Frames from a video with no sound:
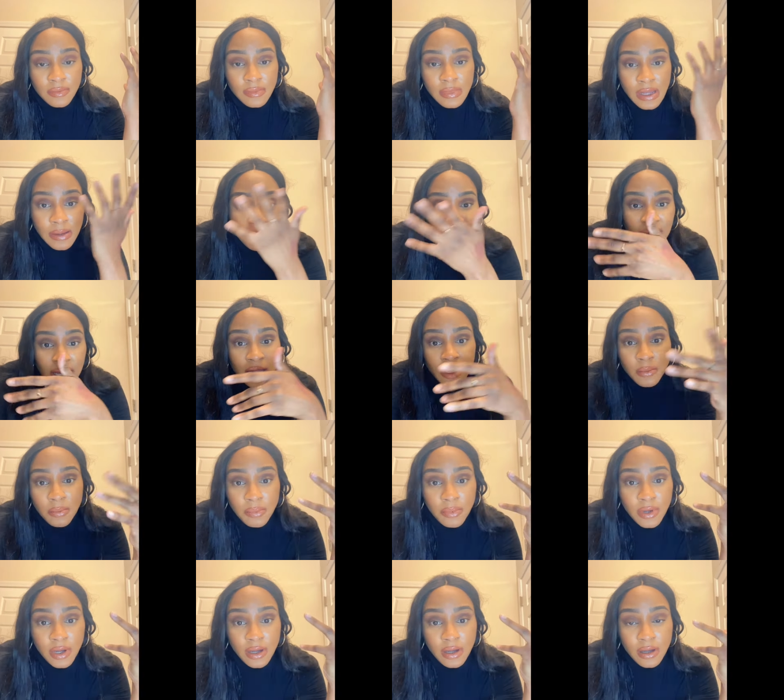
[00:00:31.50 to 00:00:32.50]
a makeup
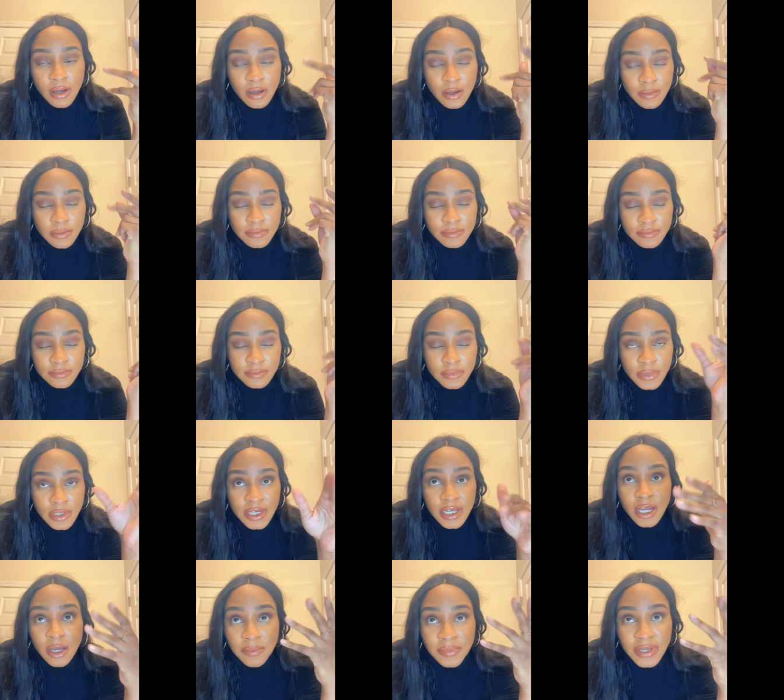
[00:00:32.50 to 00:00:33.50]
uh, an
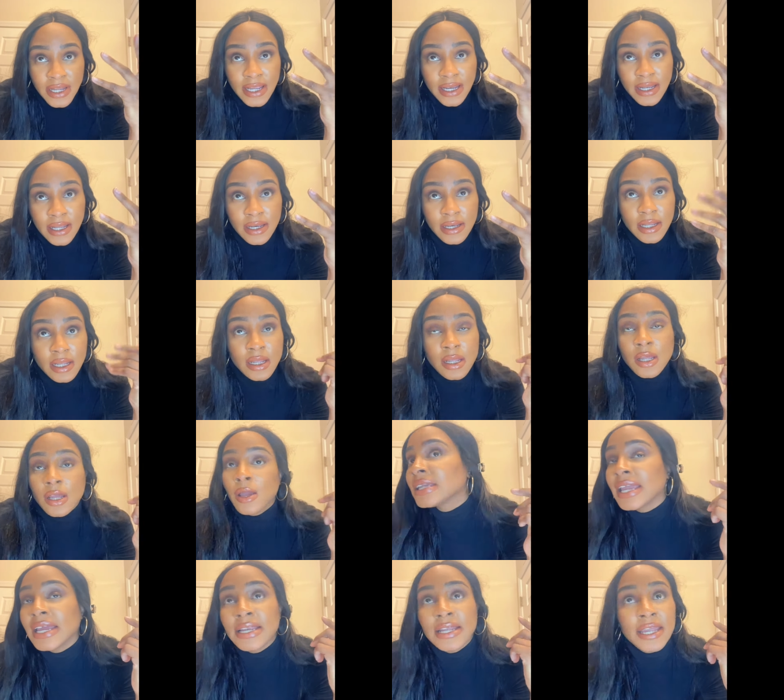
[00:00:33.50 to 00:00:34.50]
updated
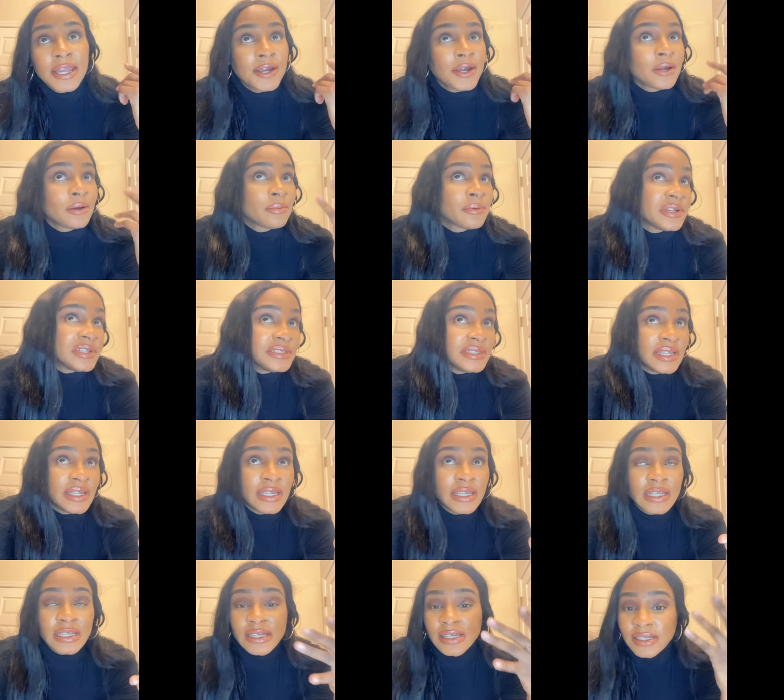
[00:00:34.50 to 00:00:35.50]
skincare
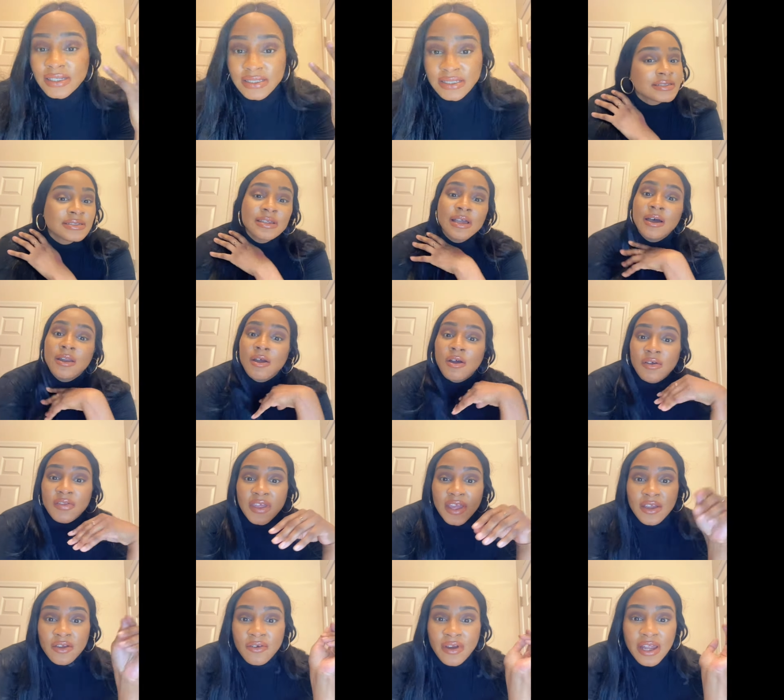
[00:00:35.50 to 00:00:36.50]
routine. It's not all
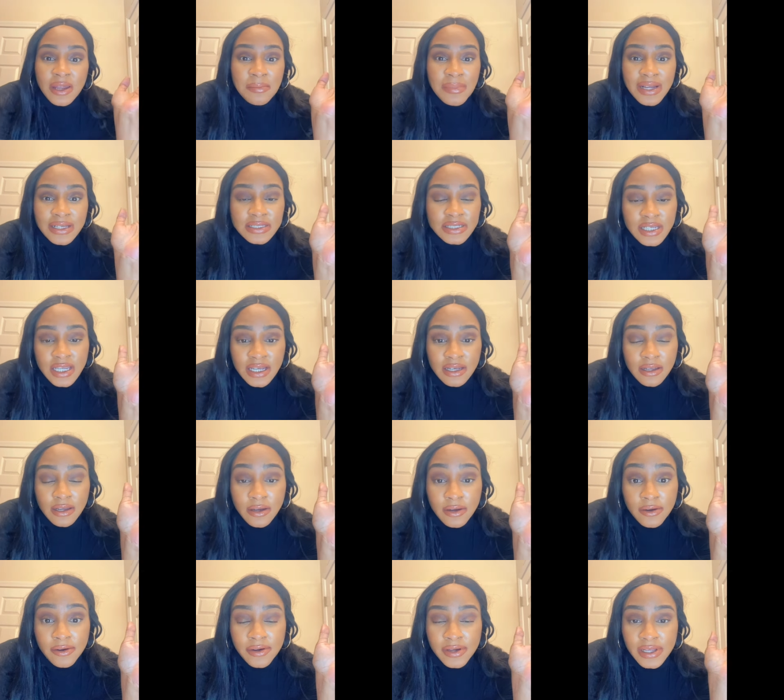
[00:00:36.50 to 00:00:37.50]
that great. My
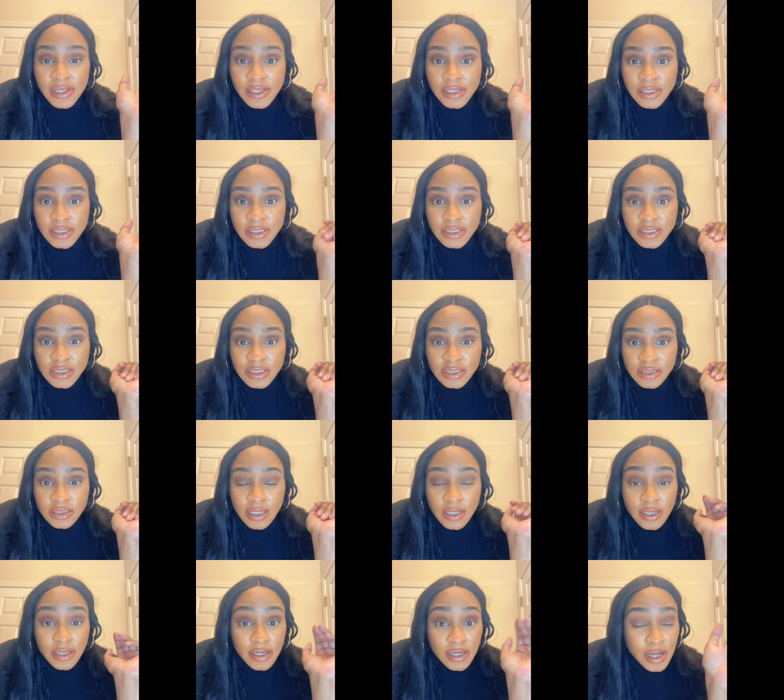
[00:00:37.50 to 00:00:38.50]
skincare is
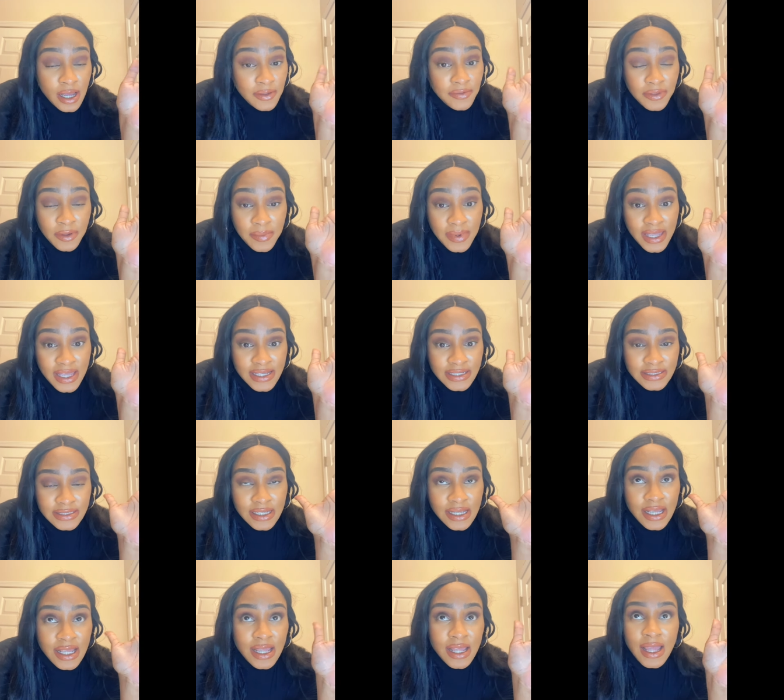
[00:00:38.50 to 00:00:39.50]
not the best.
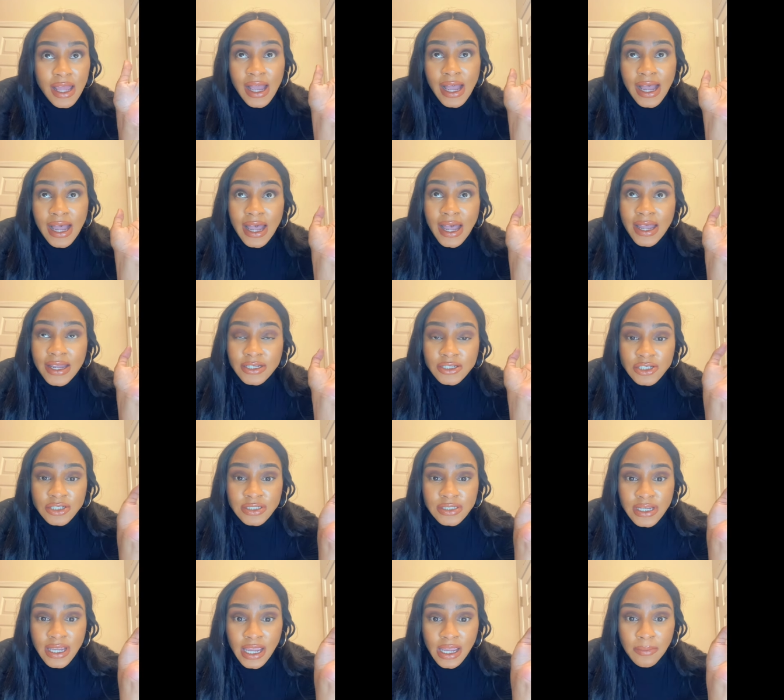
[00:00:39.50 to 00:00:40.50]
I
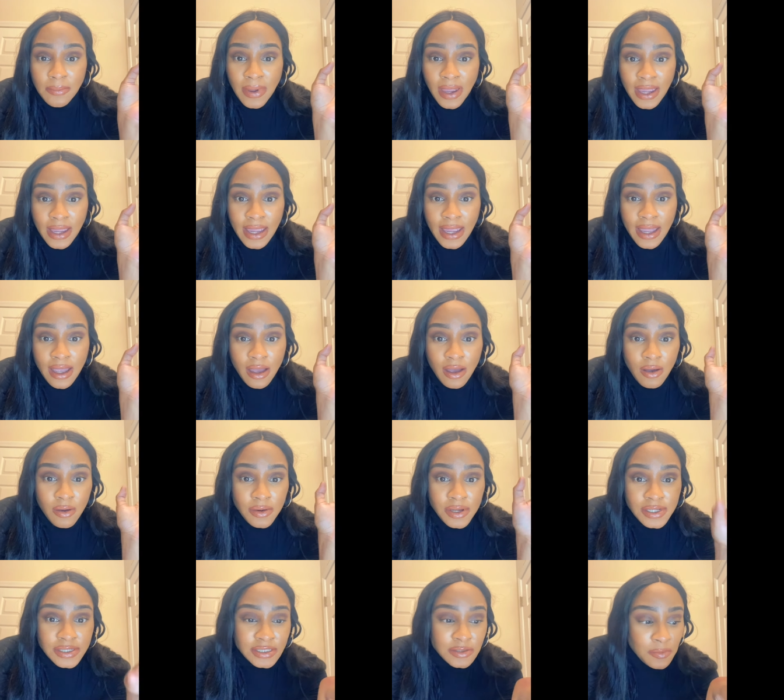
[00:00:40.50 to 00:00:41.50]
just came back
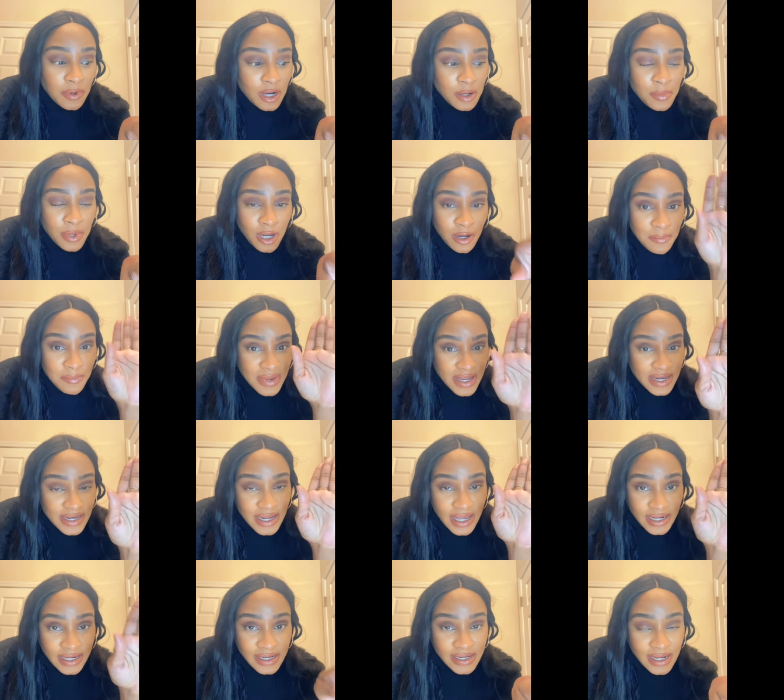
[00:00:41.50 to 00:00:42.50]
out. It's probably about
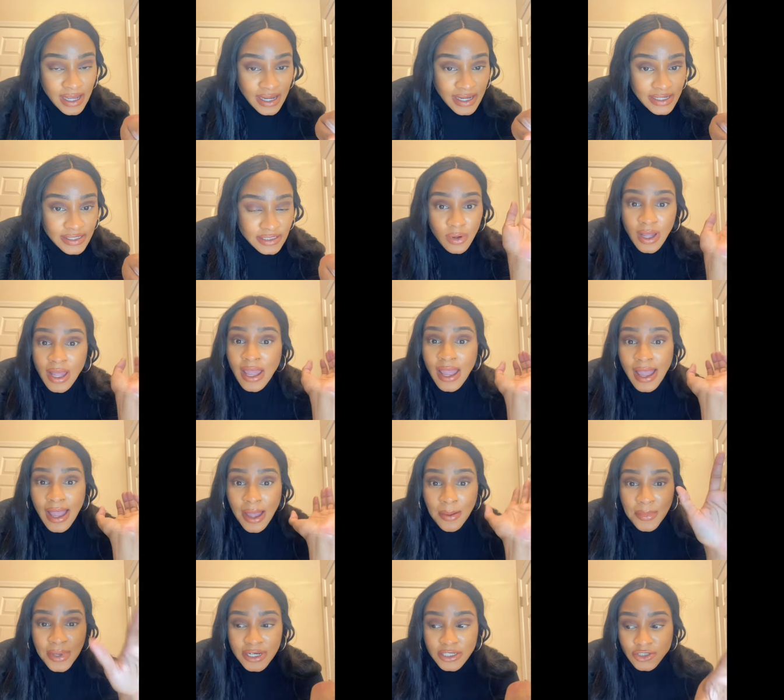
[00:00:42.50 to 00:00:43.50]
midnight at night.
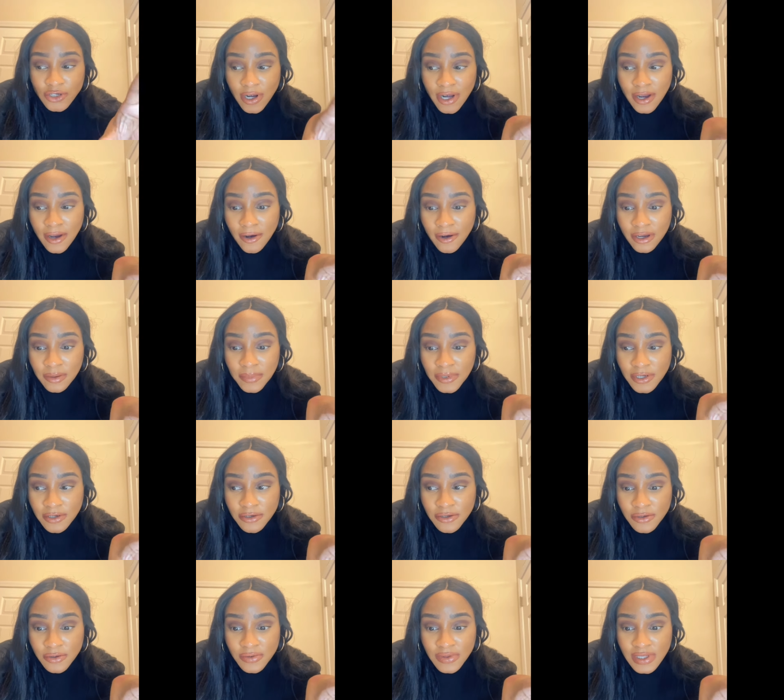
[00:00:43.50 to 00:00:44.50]
I'm gonna try to hurry up and
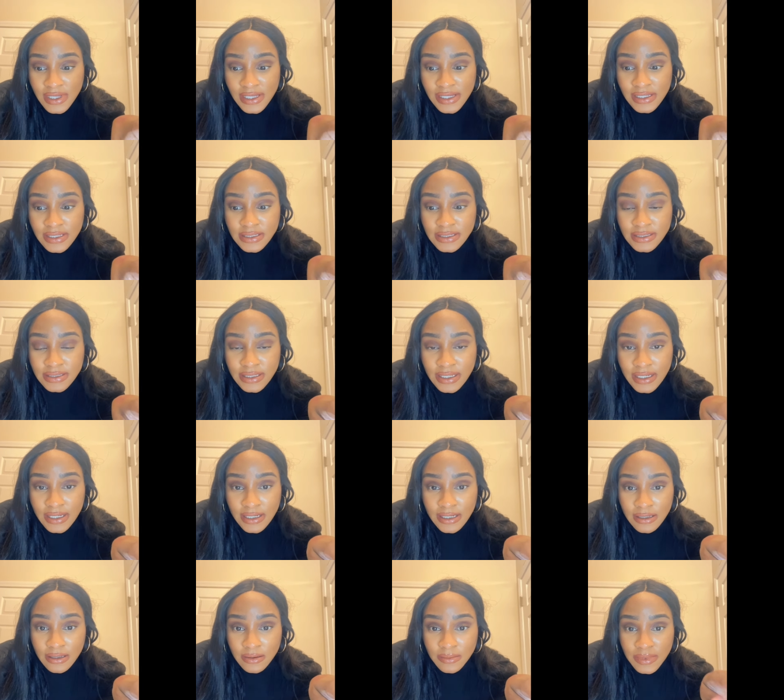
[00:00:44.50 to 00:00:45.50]
do this
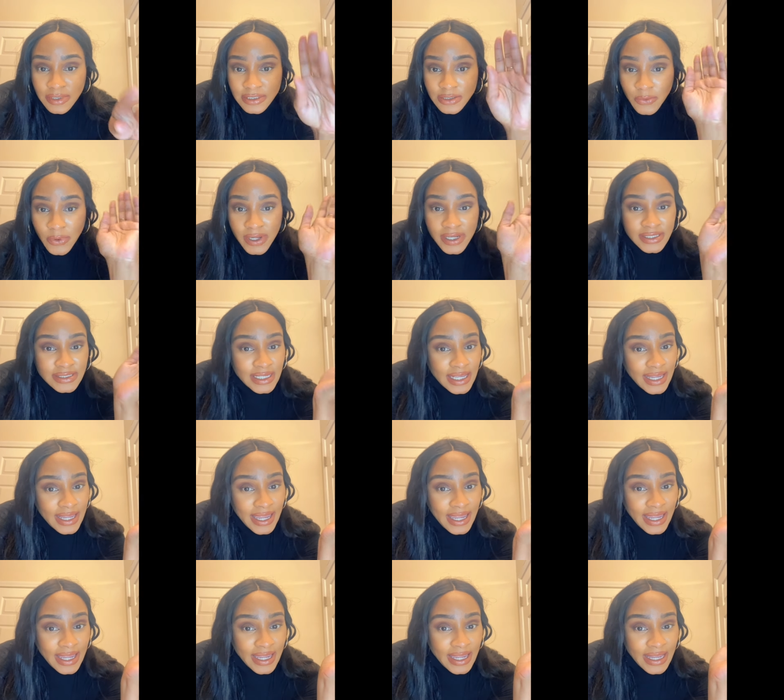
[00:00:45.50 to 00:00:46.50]
uh, as quick as I
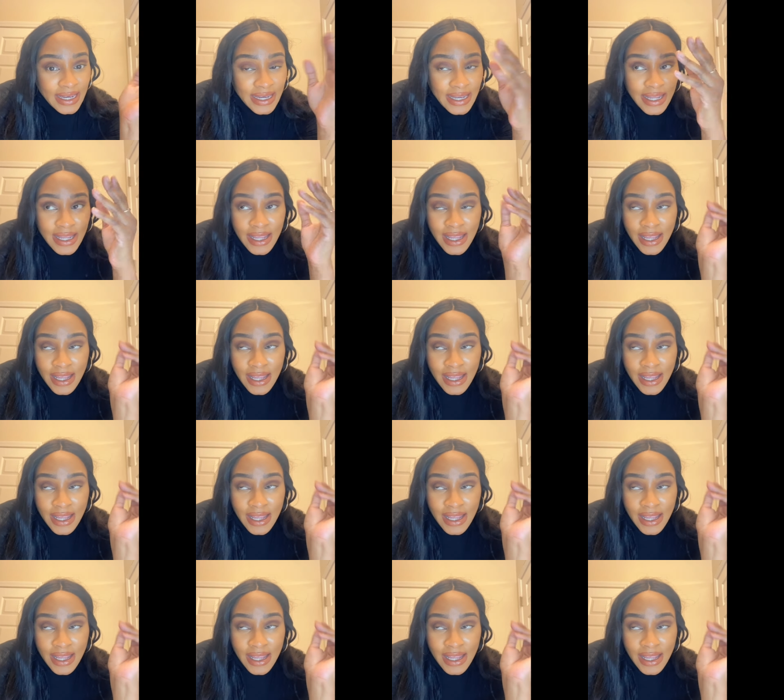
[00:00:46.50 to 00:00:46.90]
can,